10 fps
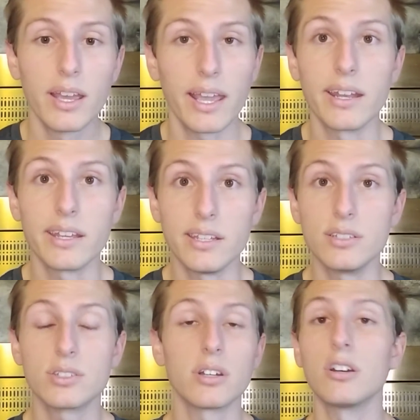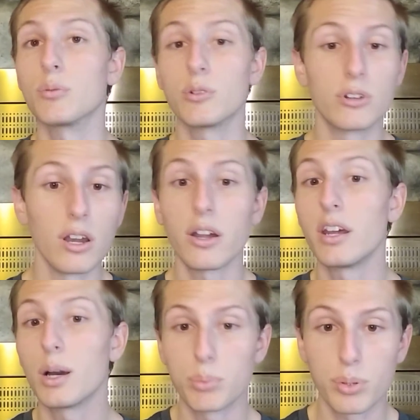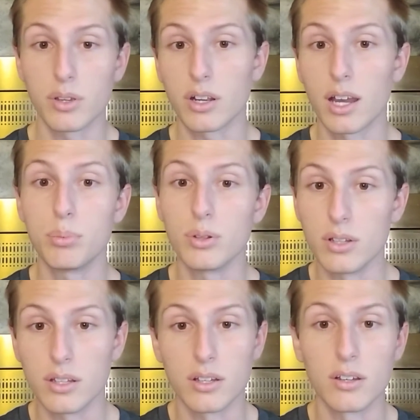And he's gone up a couple